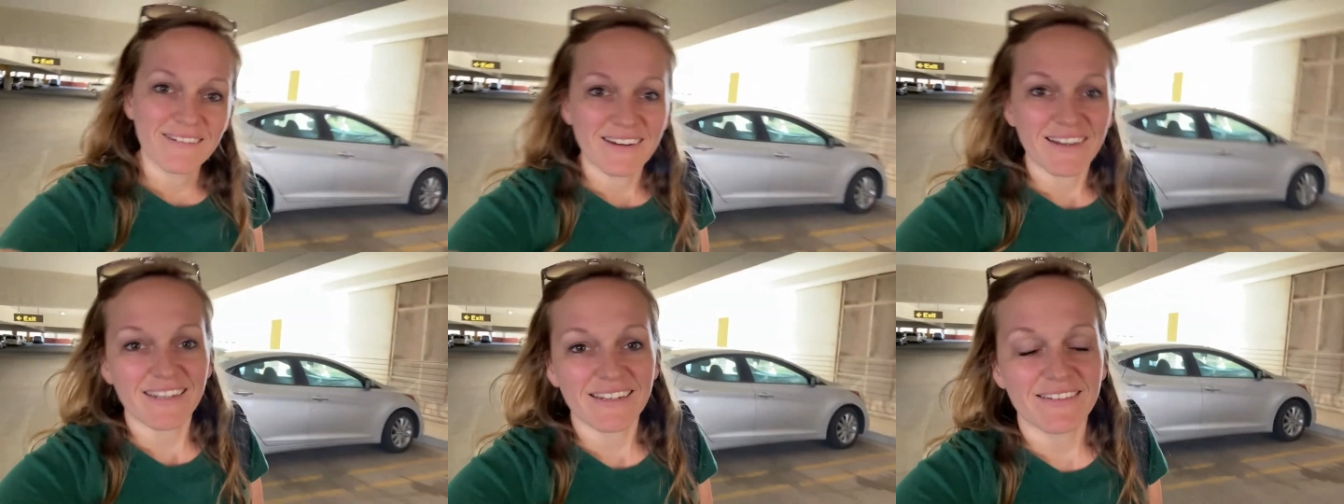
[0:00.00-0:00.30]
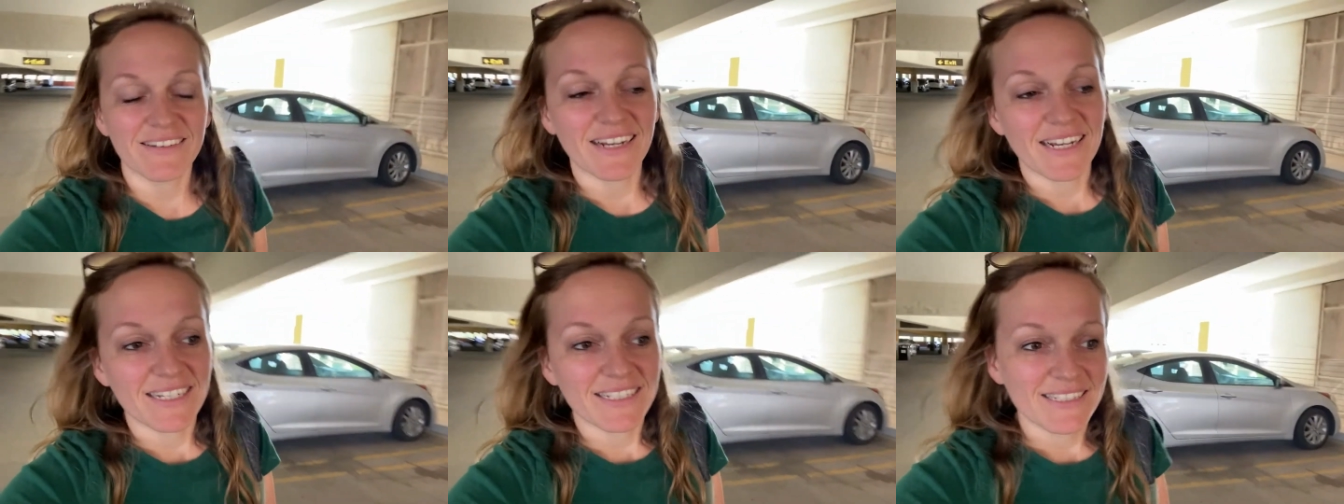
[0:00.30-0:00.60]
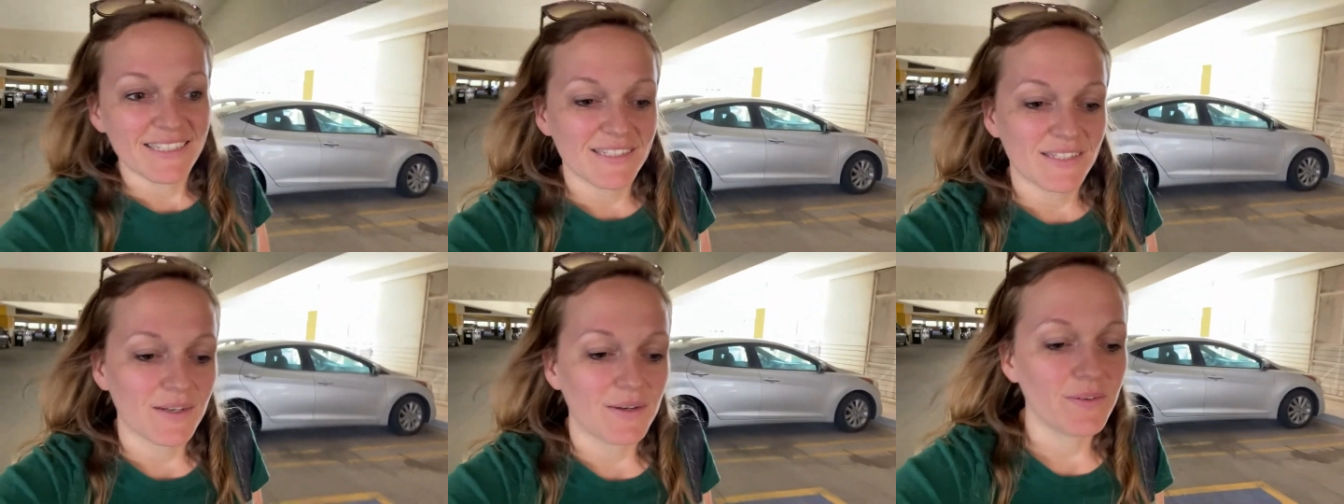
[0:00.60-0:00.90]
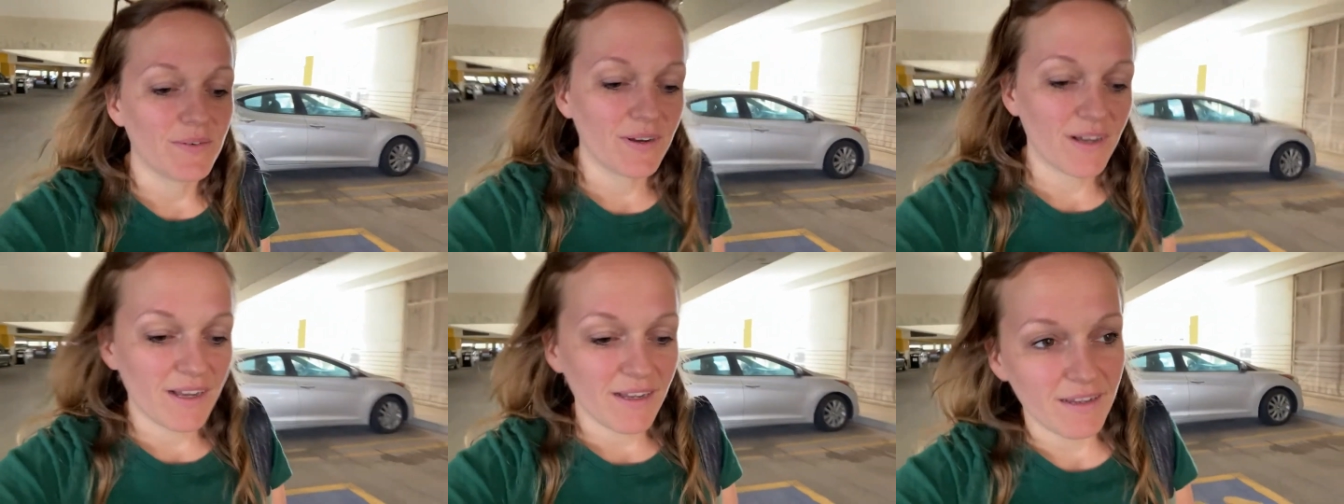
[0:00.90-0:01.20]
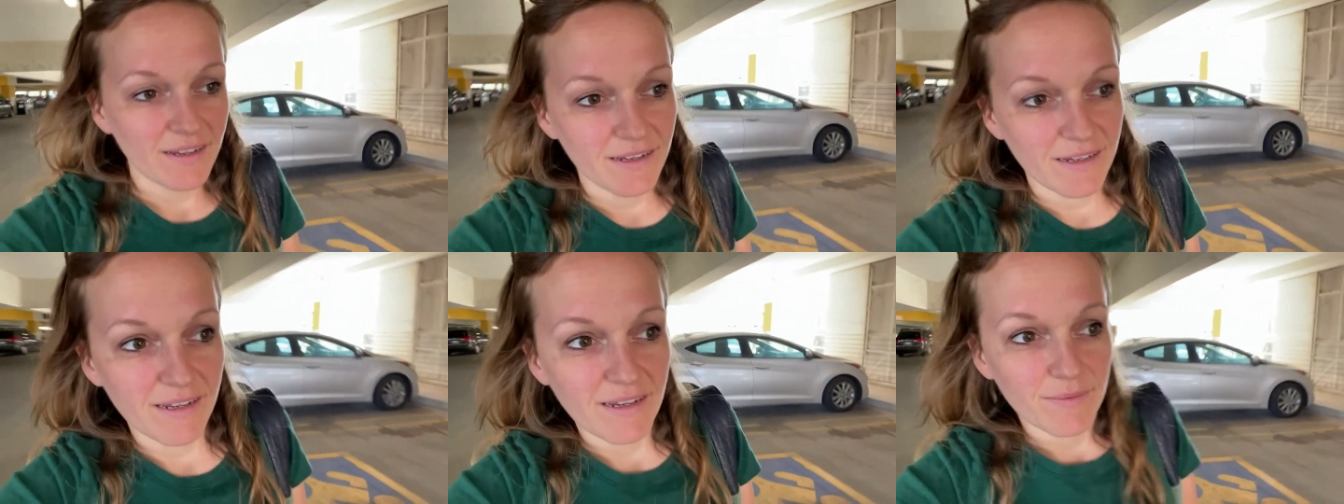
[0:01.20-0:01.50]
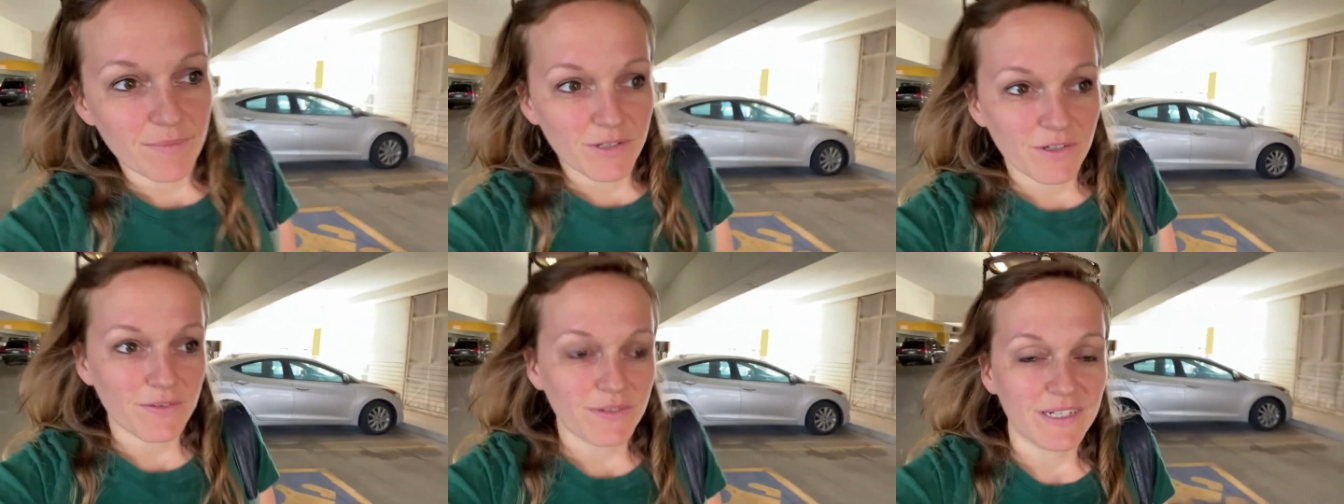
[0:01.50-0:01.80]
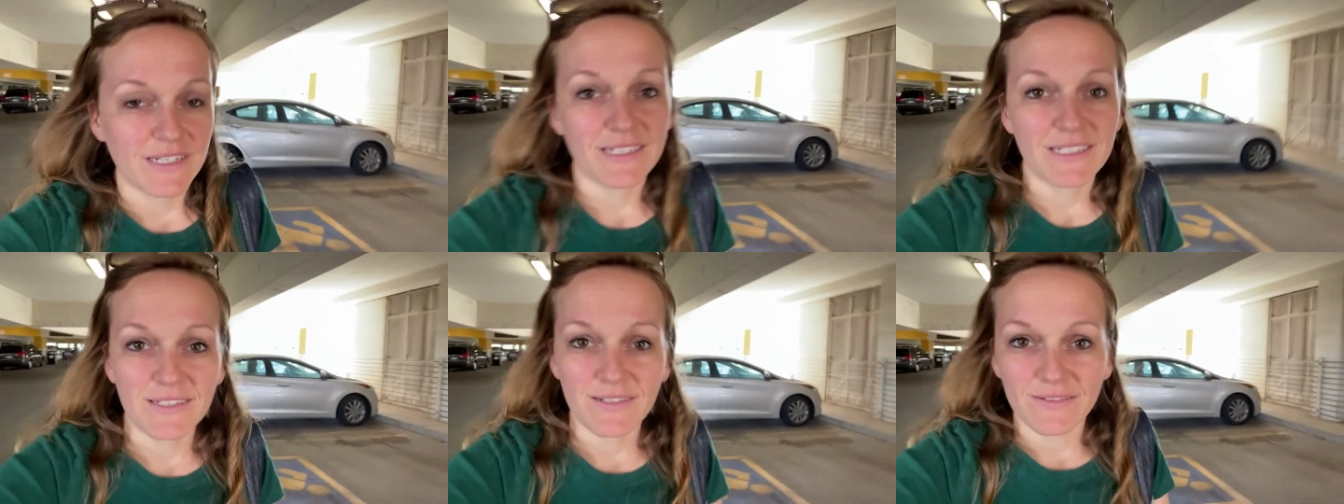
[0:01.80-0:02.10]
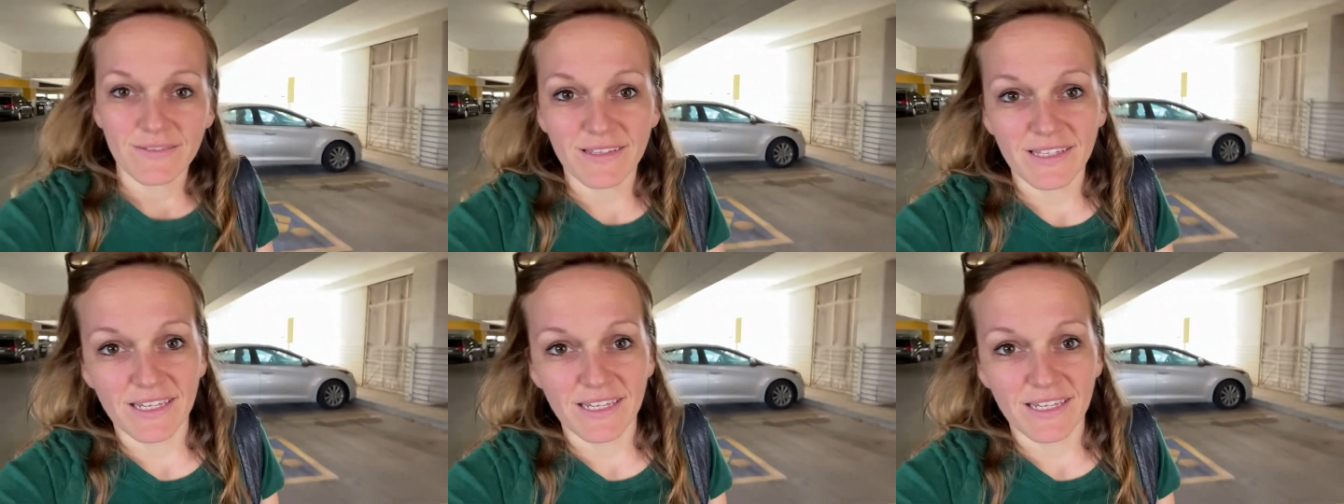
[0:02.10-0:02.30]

you guys, so I am going to